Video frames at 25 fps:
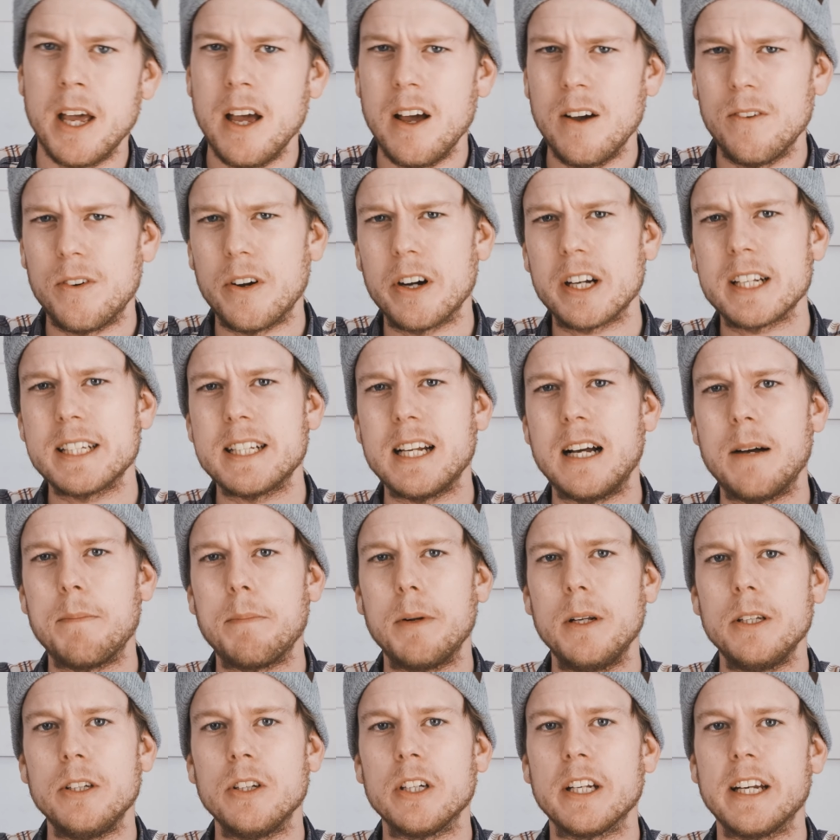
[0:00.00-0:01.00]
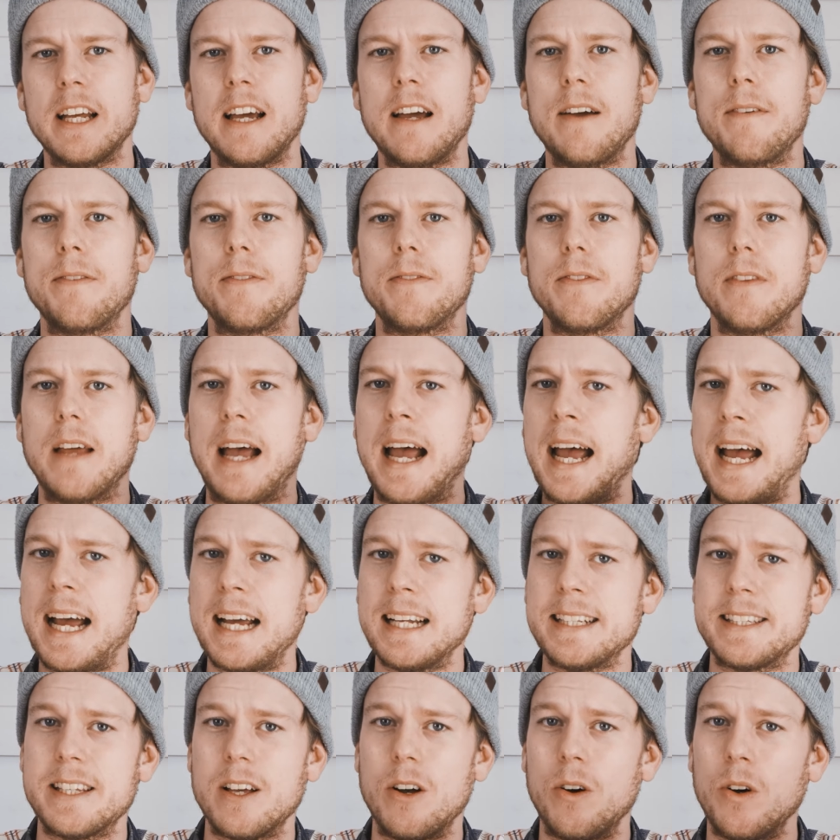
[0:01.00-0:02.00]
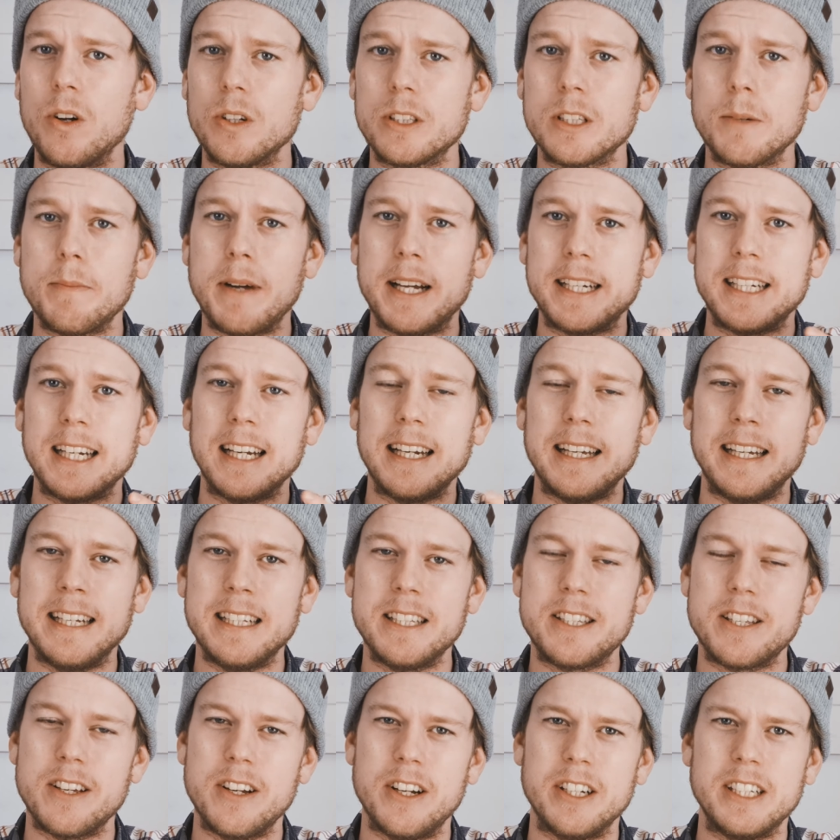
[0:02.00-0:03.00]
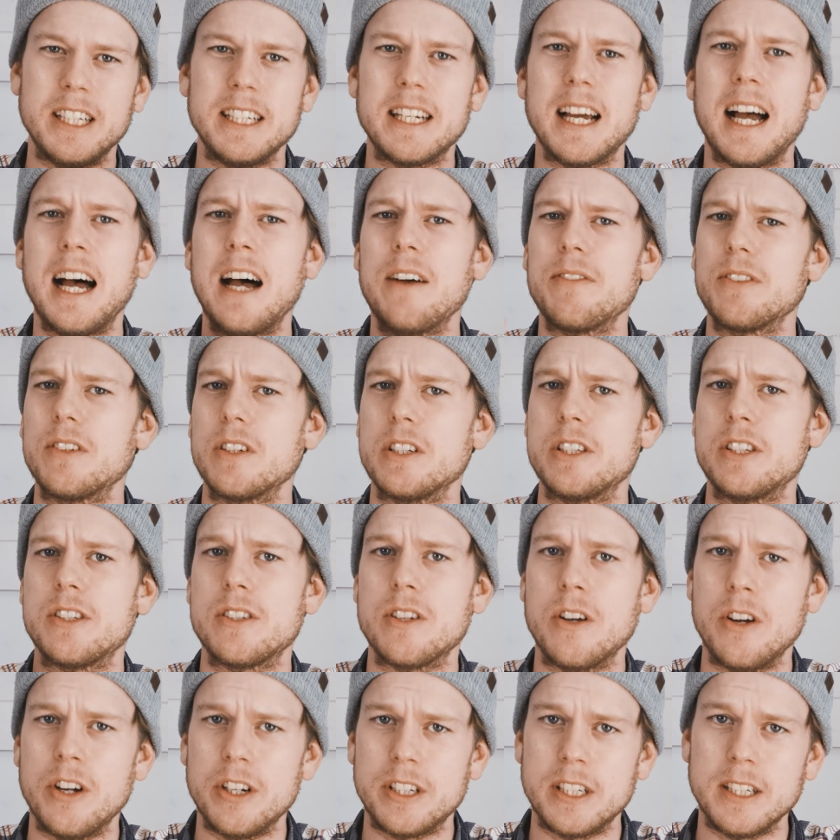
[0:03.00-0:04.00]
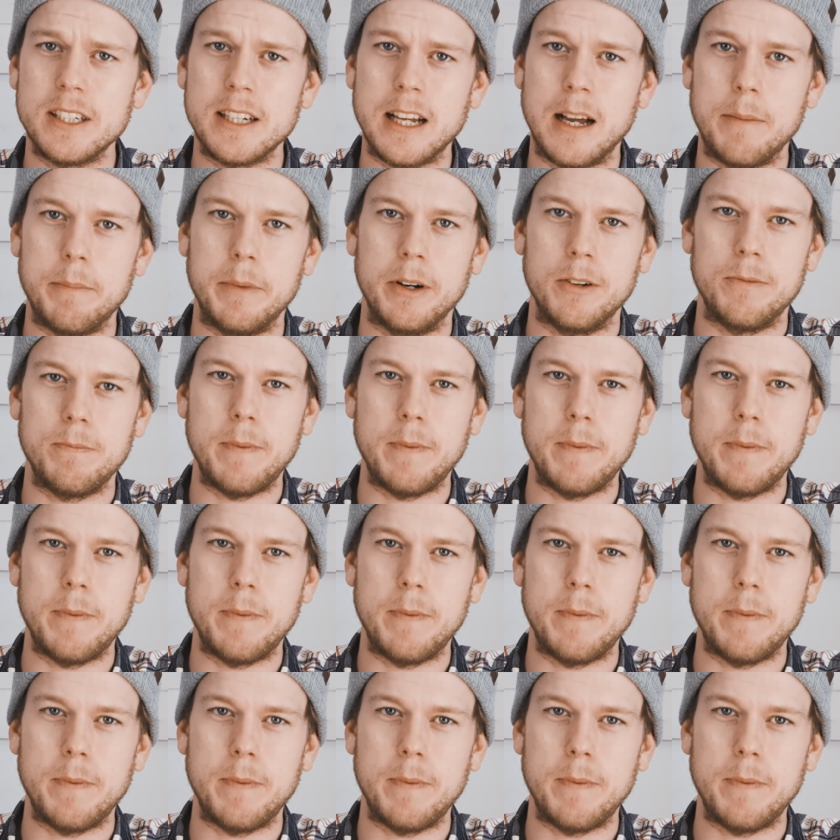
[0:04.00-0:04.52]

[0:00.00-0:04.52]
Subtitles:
For example, you can have ads automatically inserted after a certain number of